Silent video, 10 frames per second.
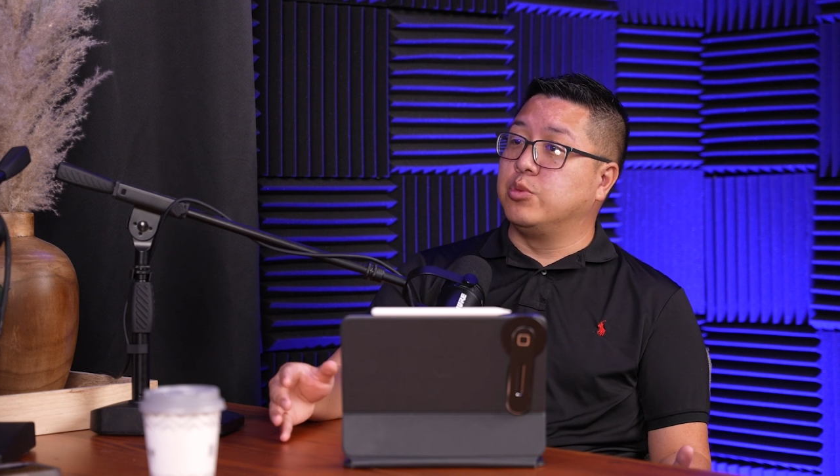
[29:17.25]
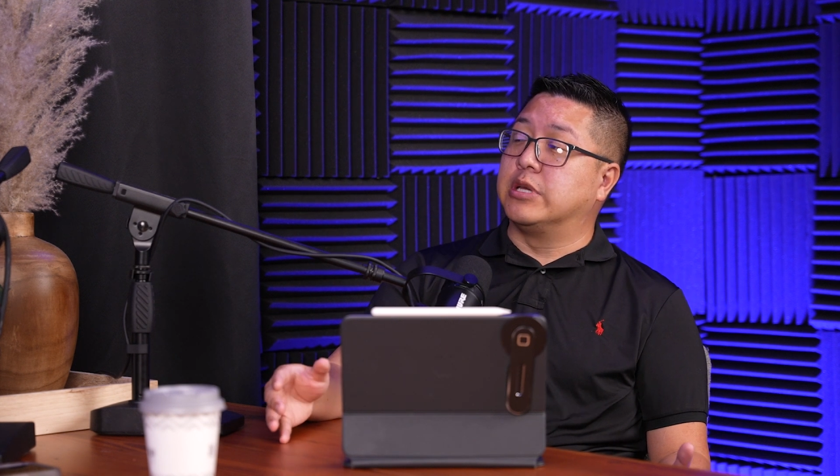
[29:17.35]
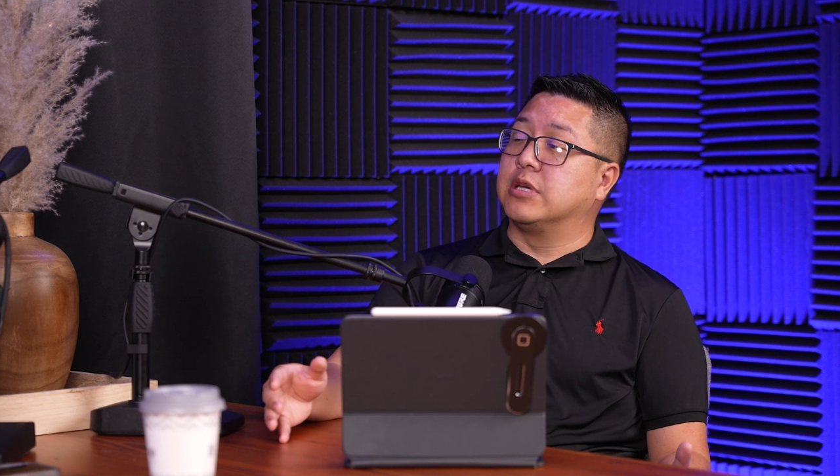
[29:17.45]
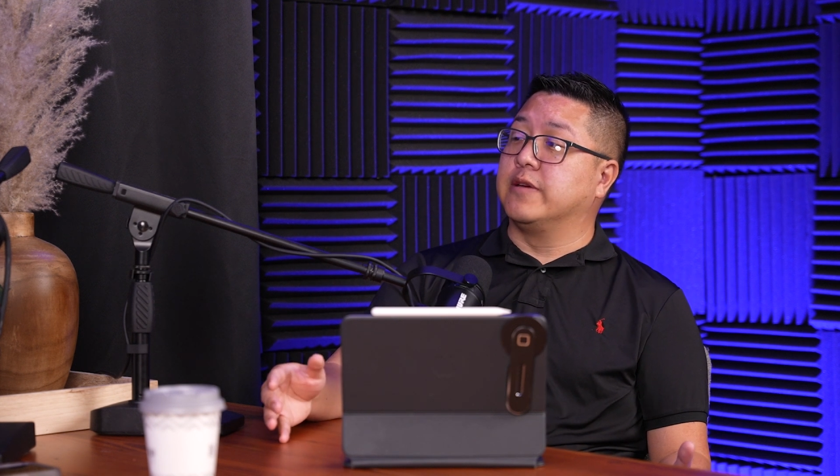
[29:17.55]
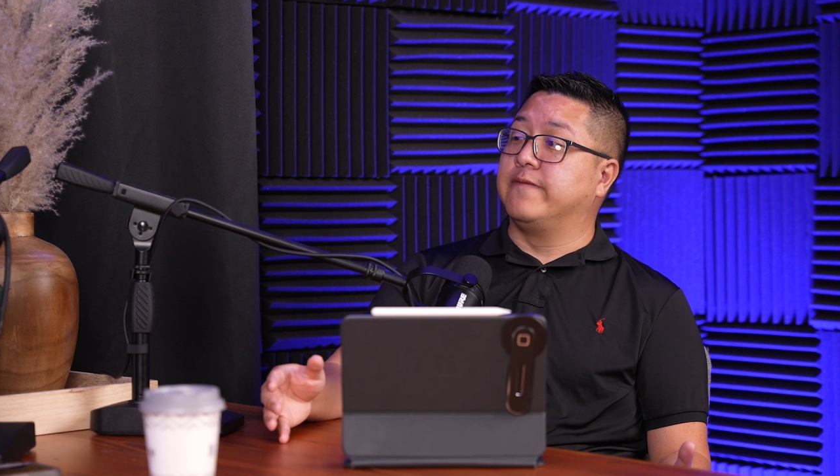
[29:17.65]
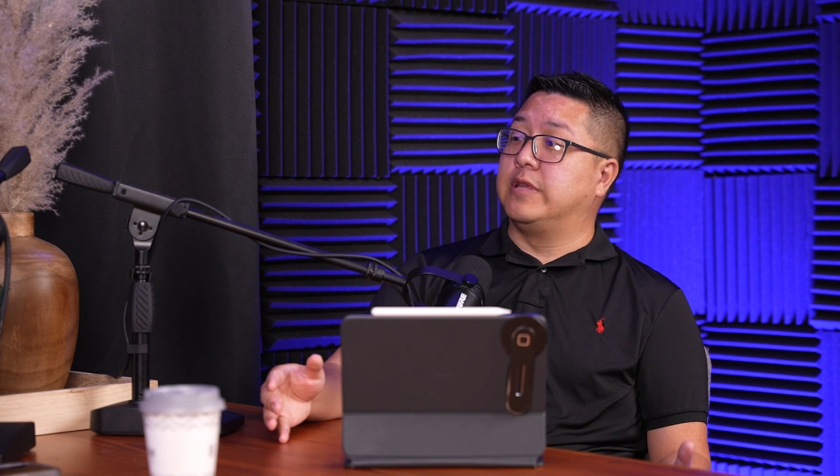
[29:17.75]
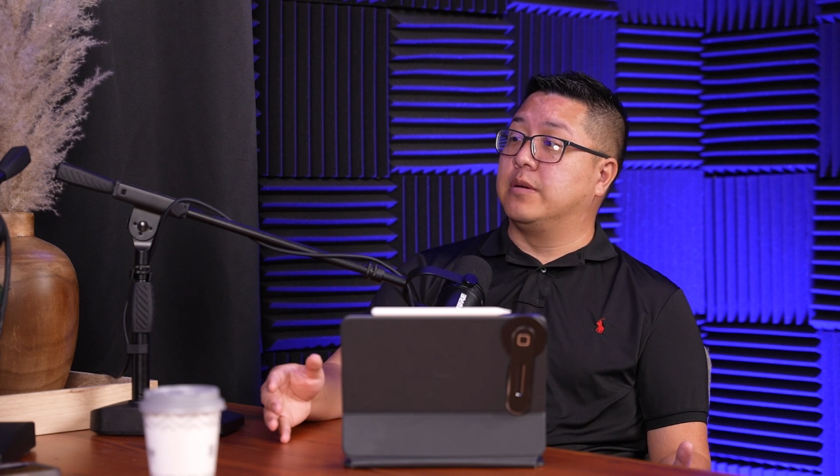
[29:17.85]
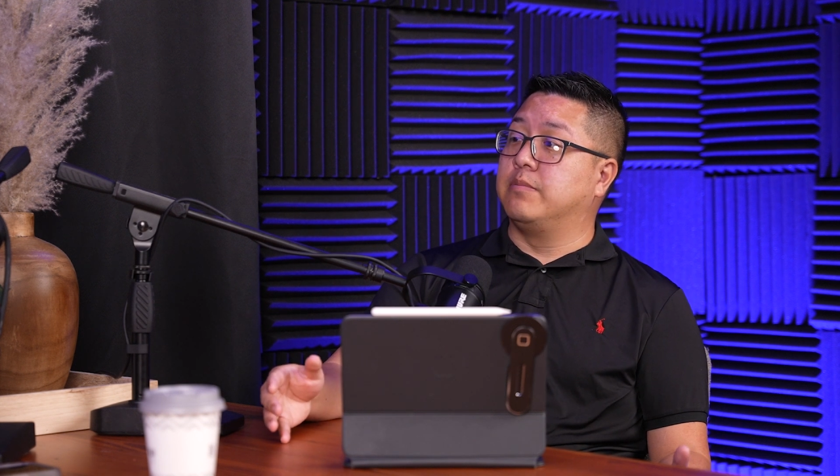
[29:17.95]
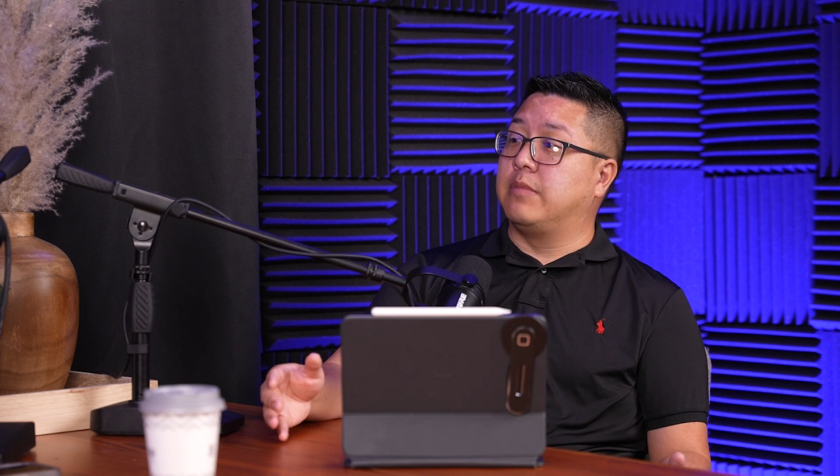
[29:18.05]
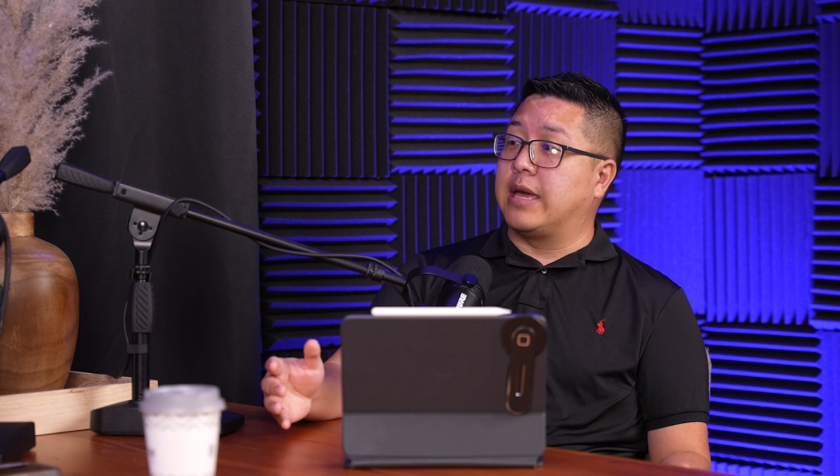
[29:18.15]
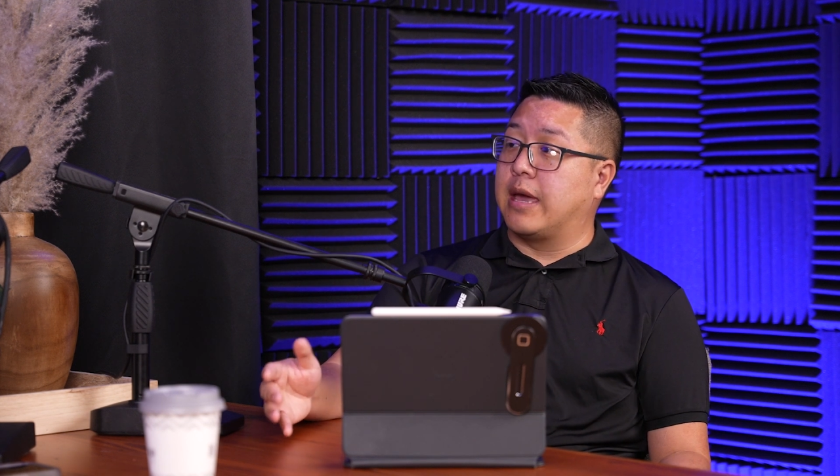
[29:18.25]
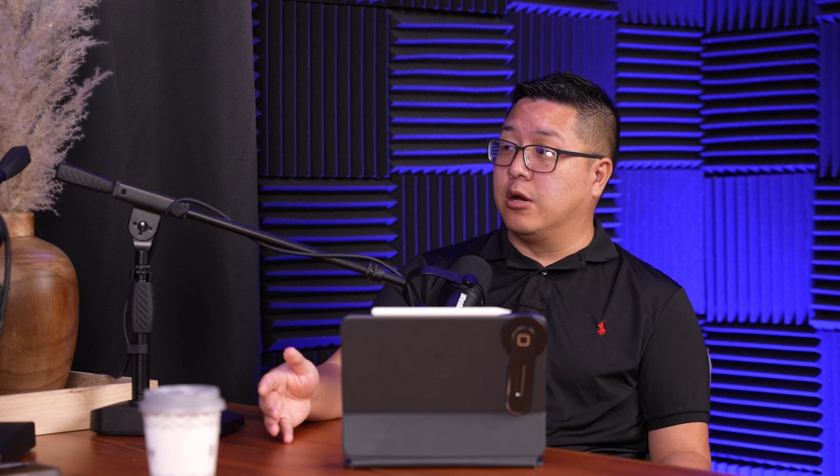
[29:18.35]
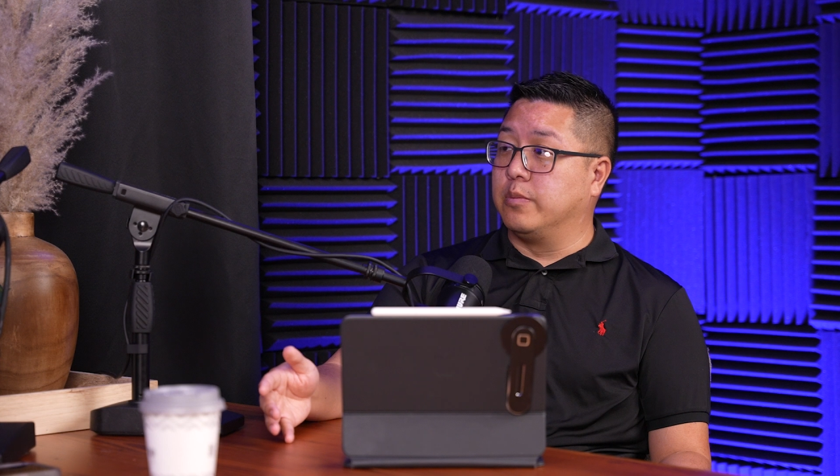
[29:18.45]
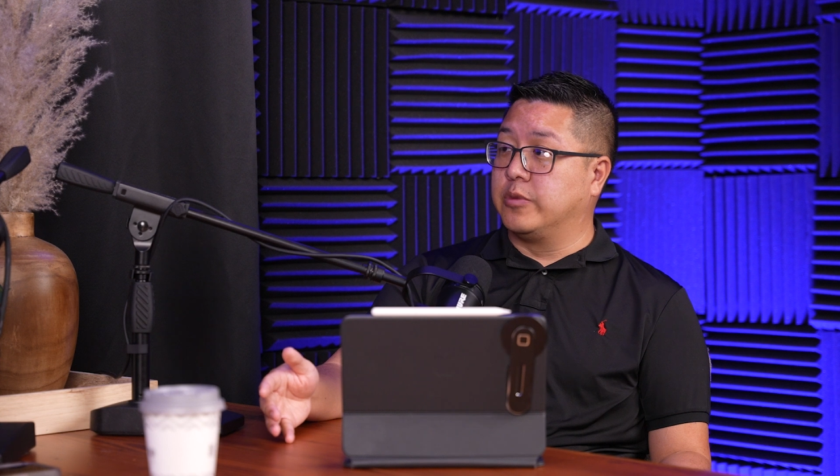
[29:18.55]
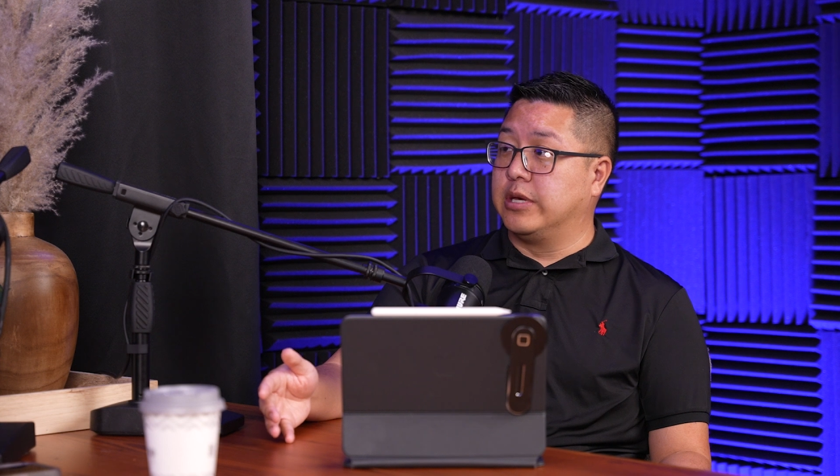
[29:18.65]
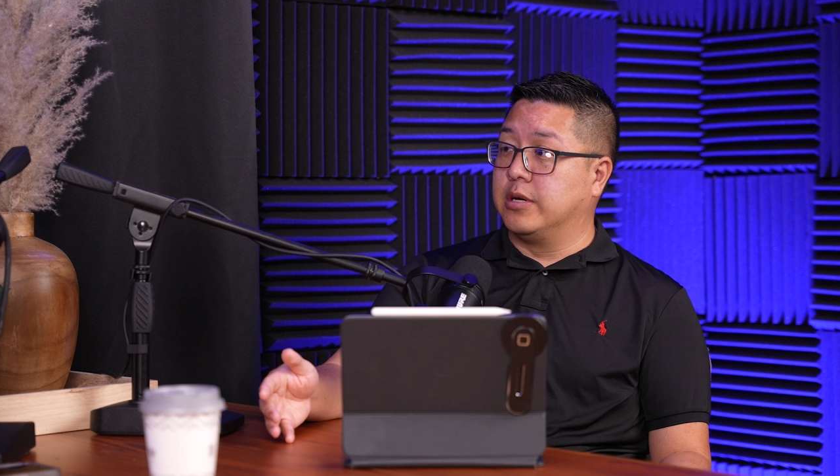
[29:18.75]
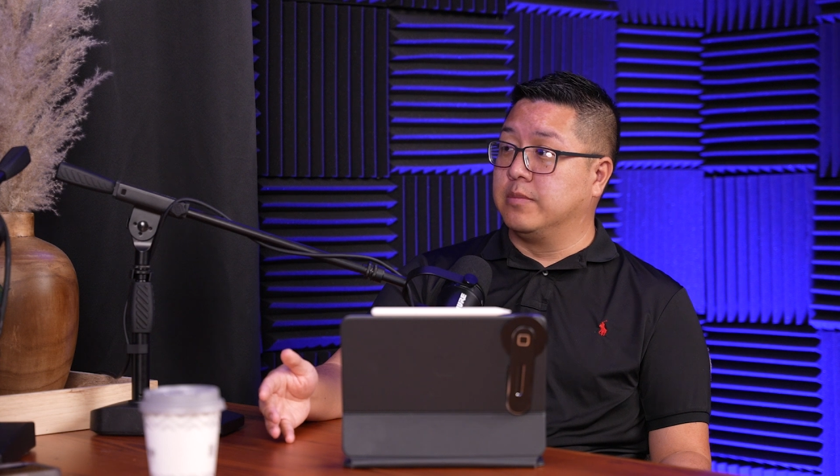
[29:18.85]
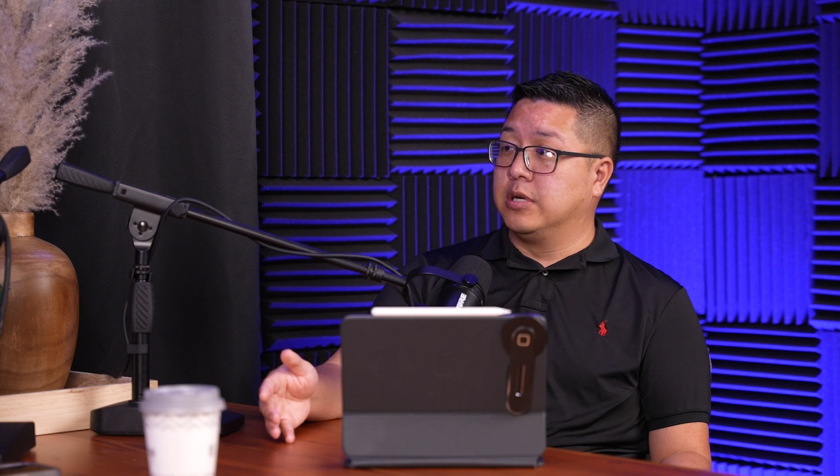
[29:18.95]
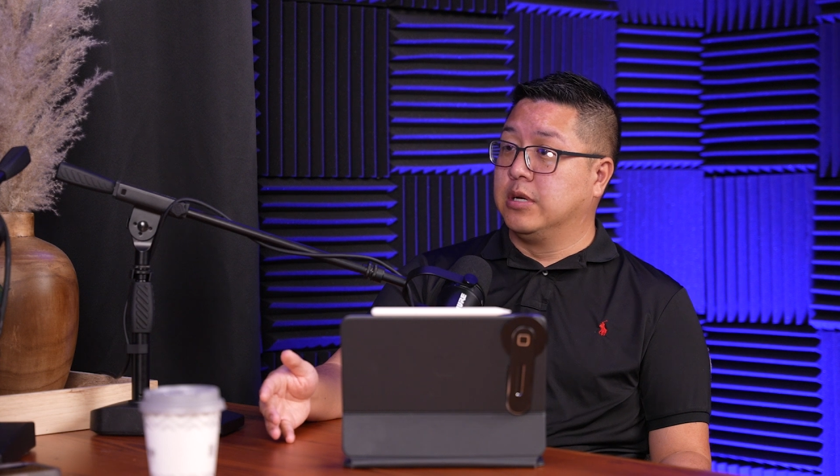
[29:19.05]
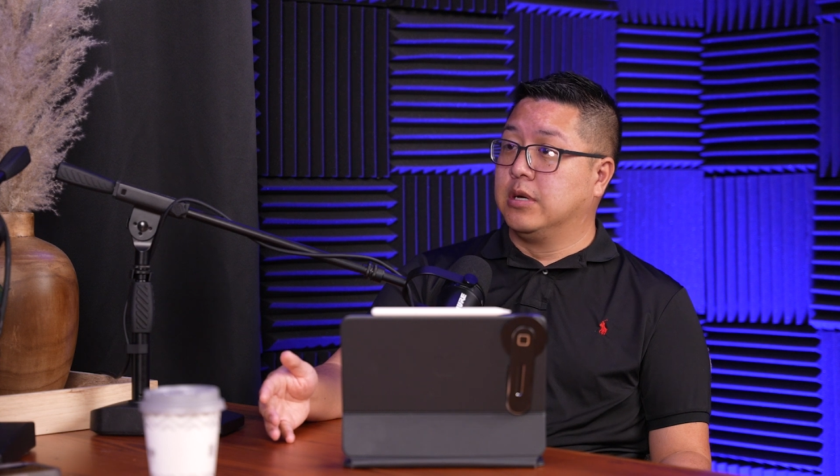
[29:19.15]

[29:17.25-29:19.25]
we can give them may help them